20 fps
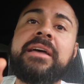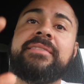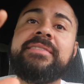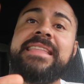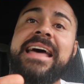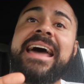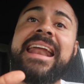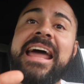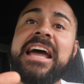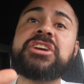
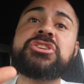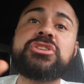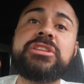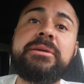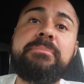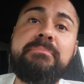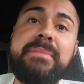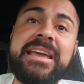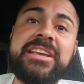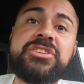that
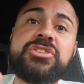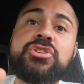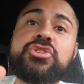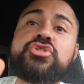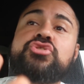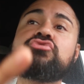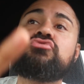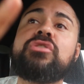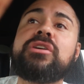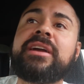actually makes the
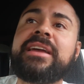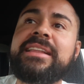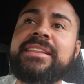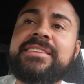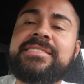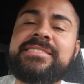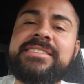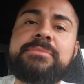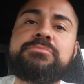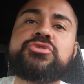trunk and
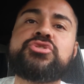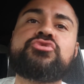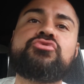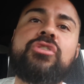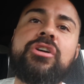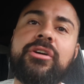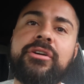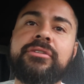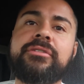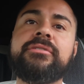the stem
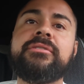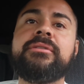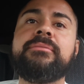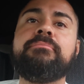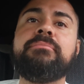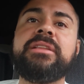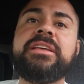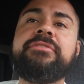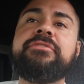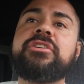stronger.
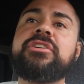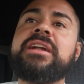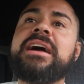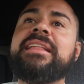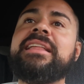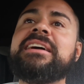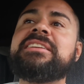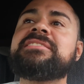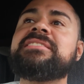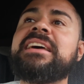Believe it or
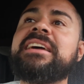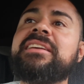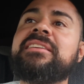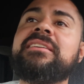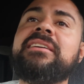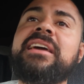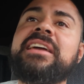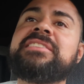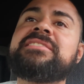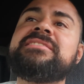not, that's
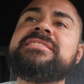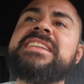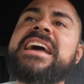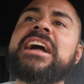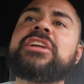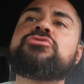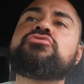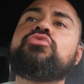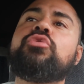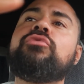like its
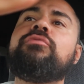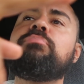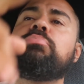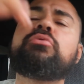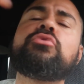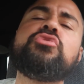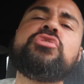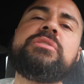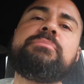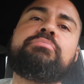natural
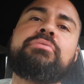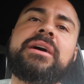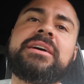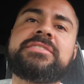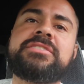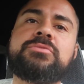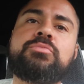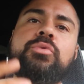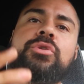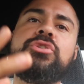pruning
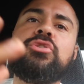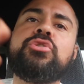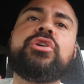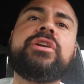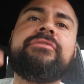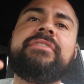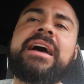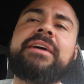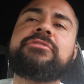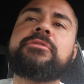process where you don't
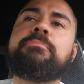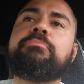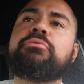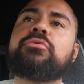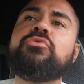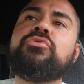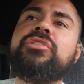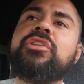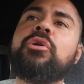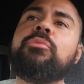even have to
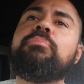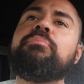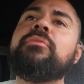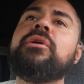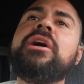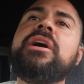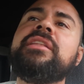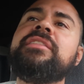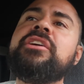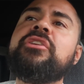prune.
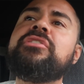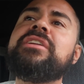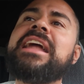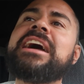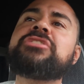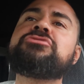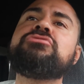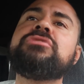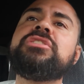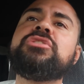They're
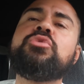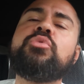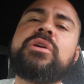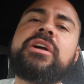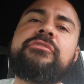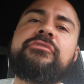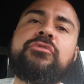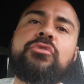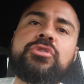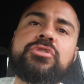naturally doing
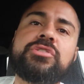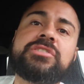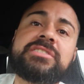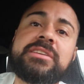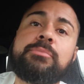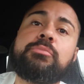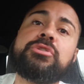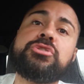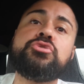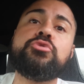it for you.
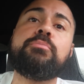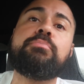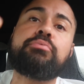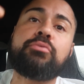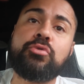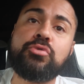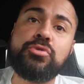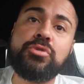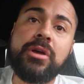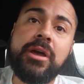Except when you
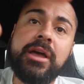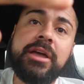prune,